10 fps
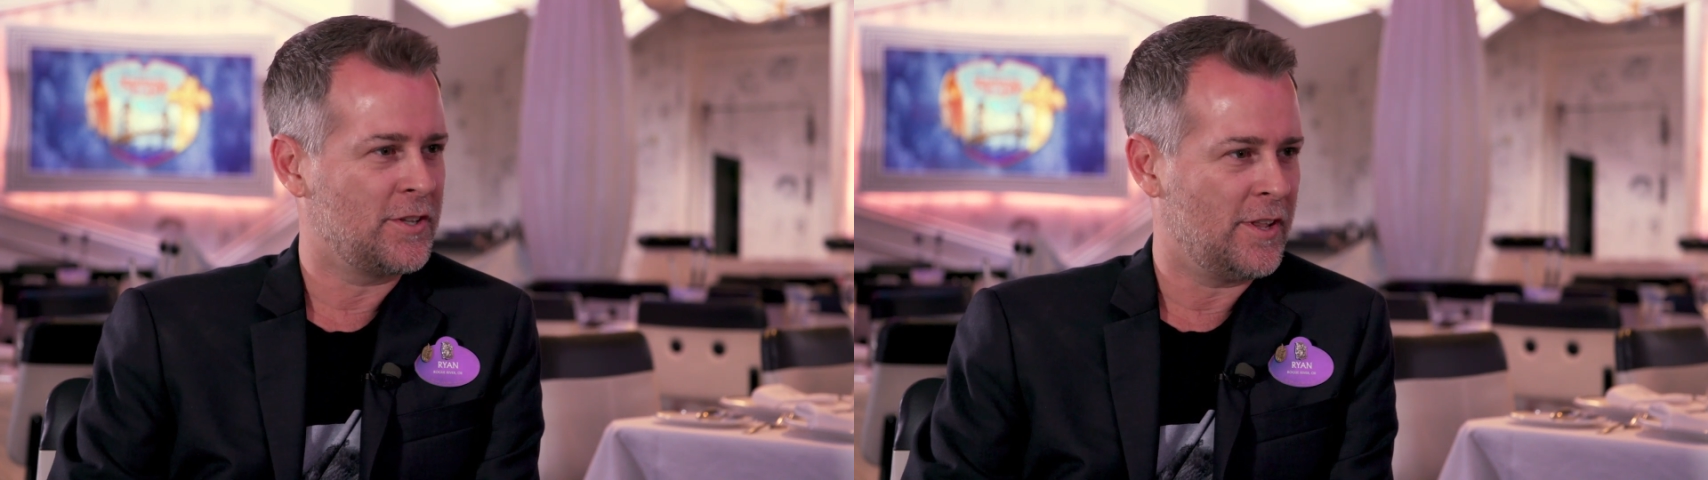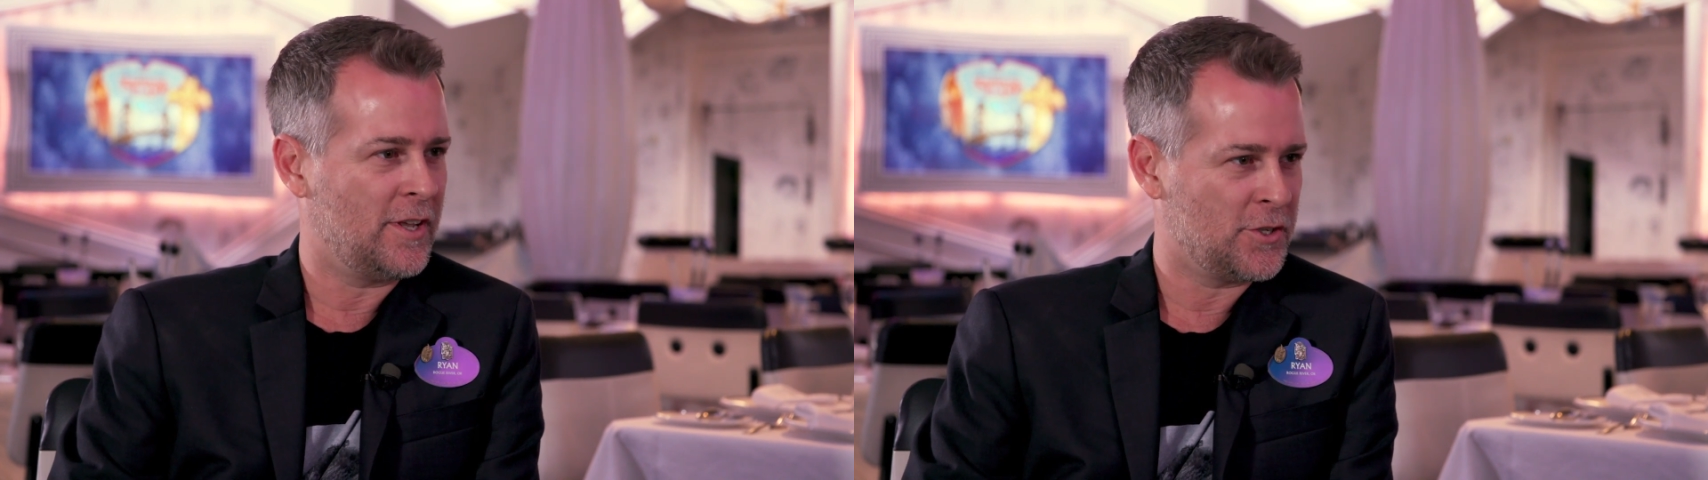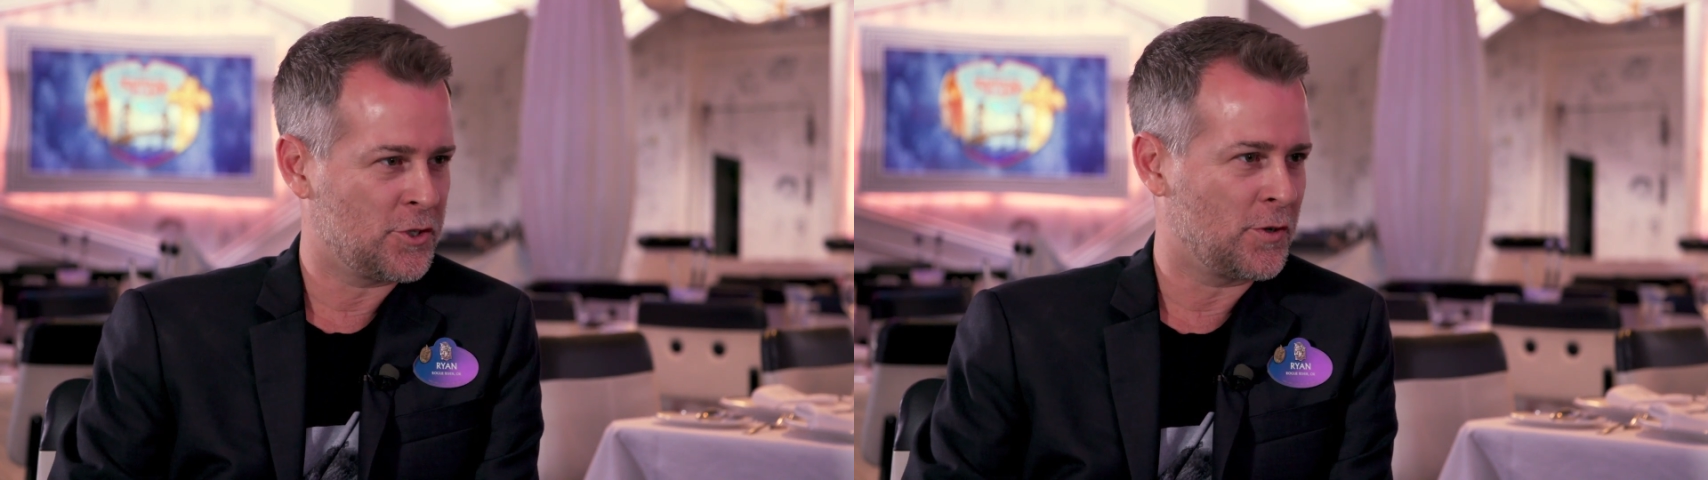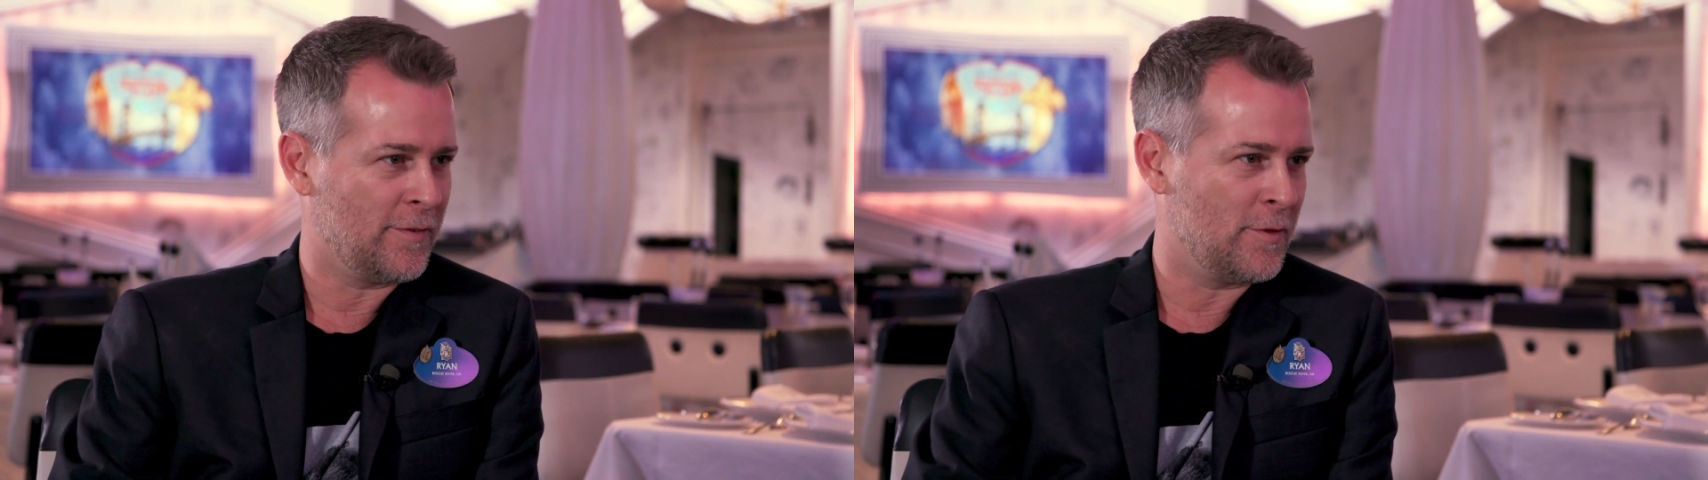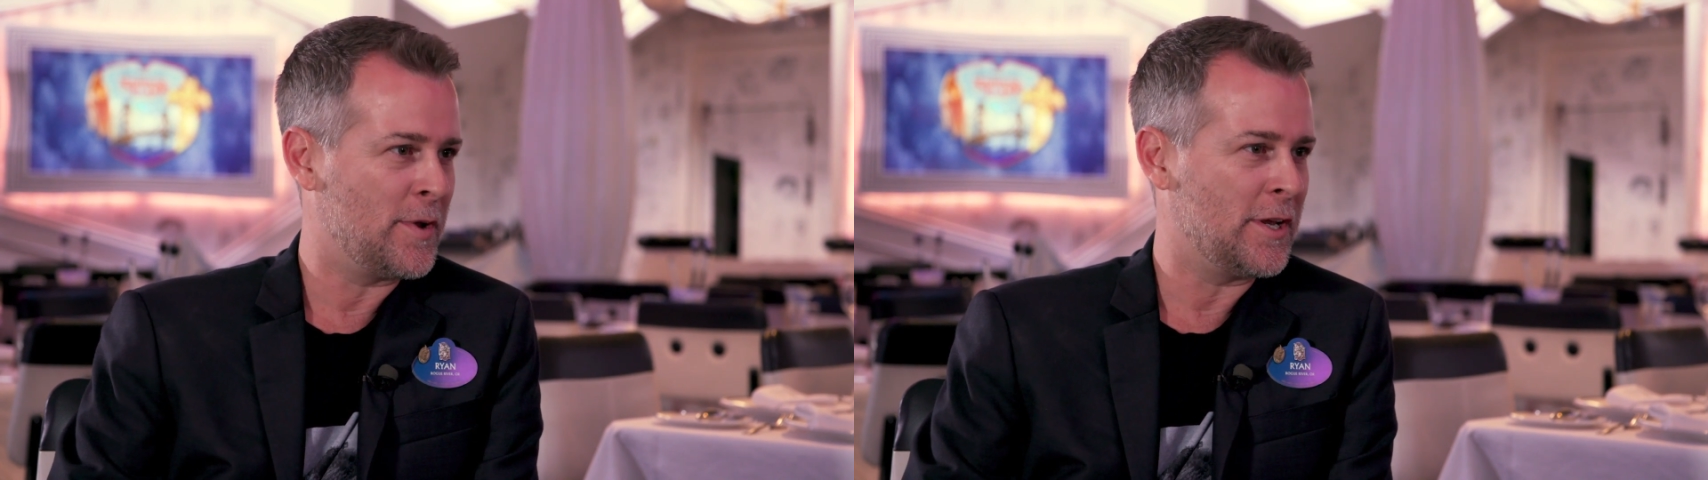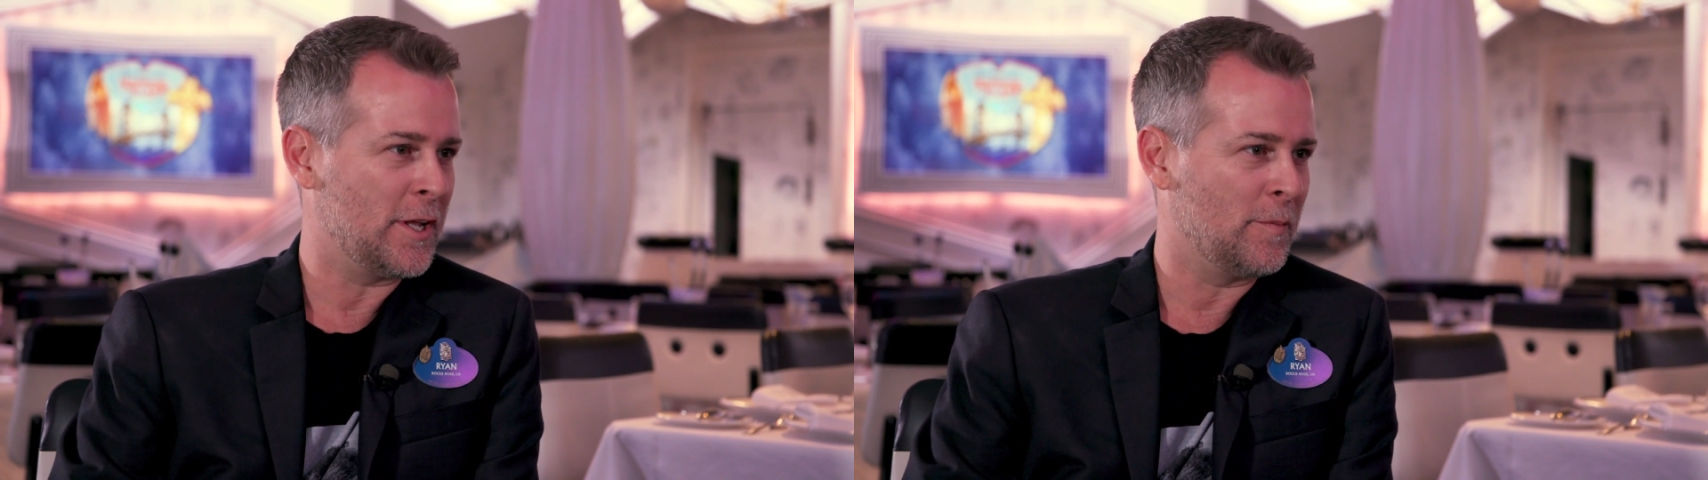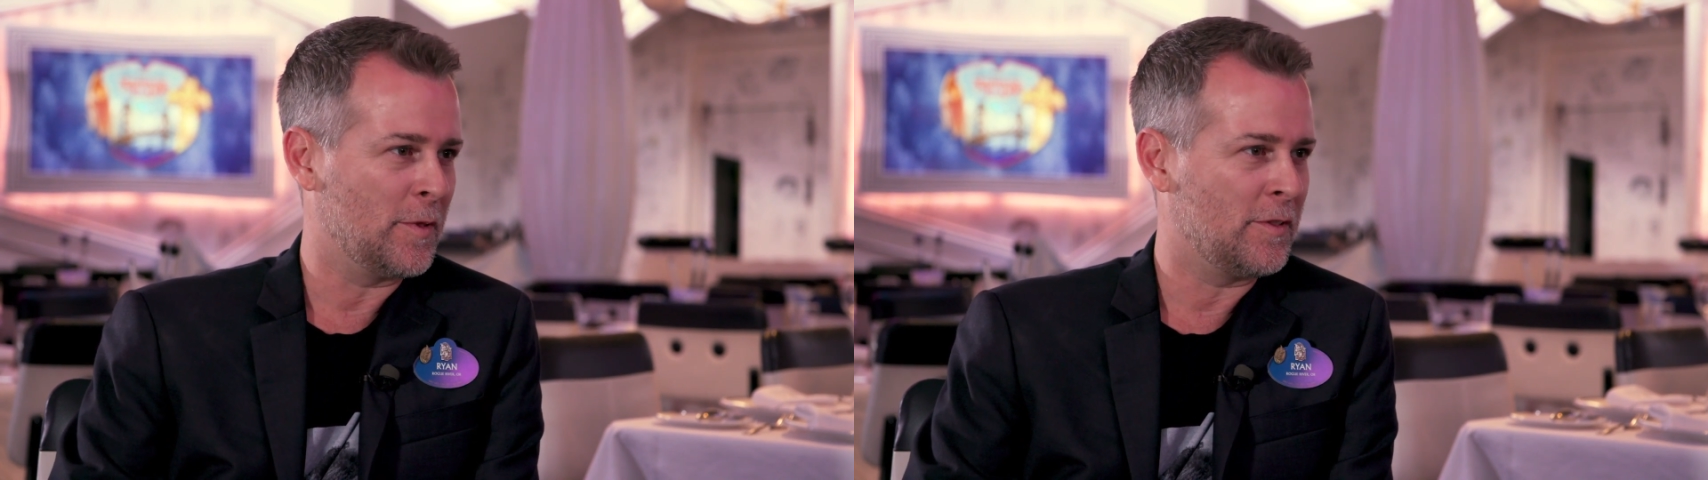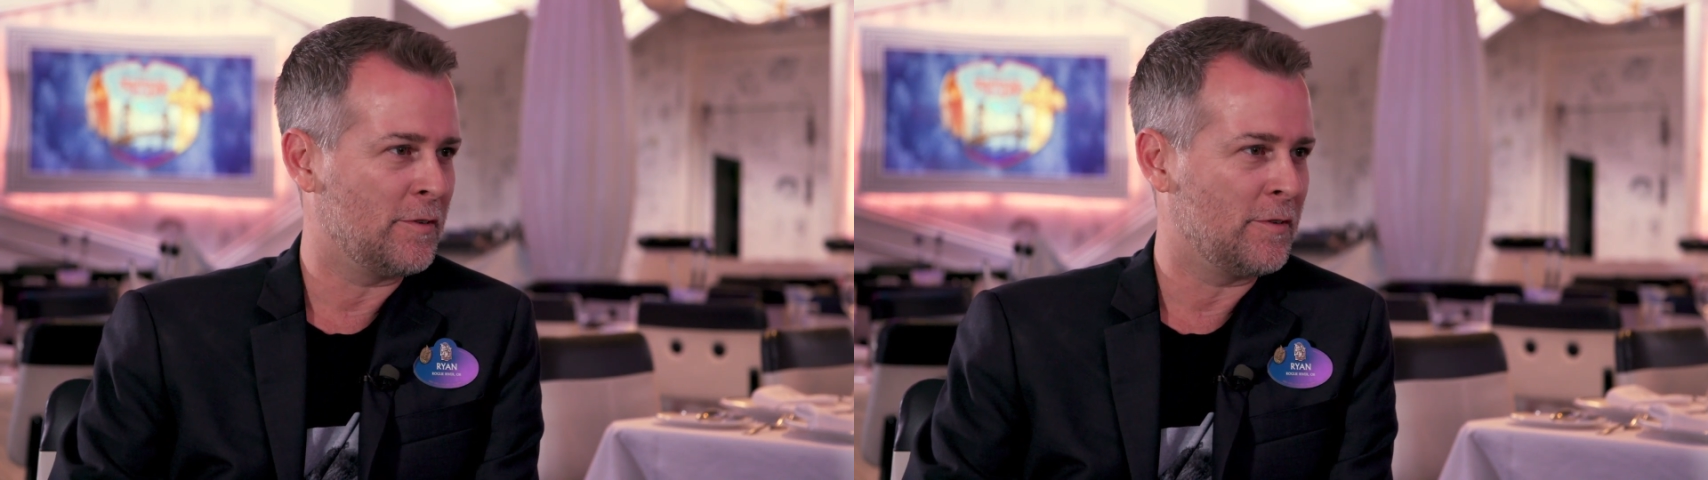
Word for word: in the history of the medium,